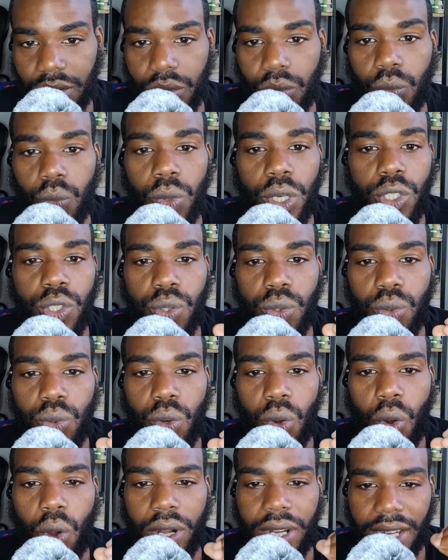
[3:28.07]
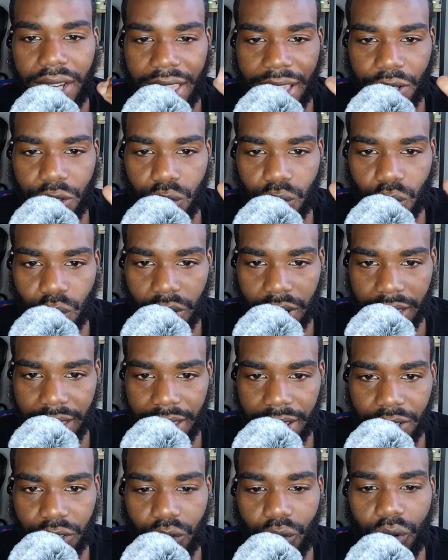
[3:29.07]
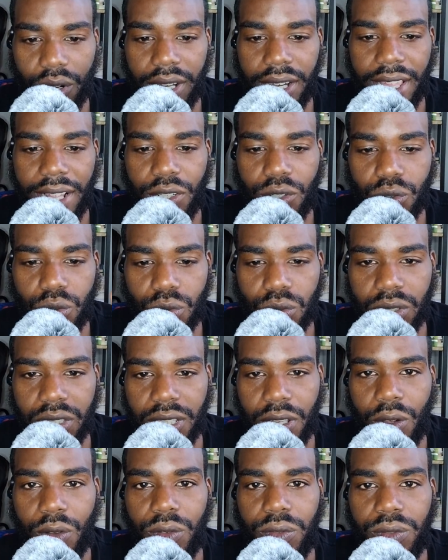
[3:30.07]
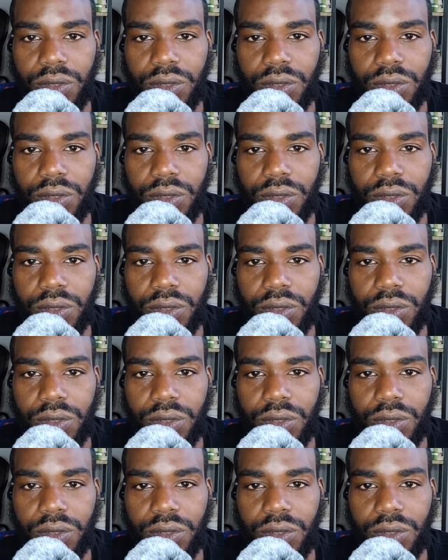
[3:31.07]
What you are natural at, your natural self,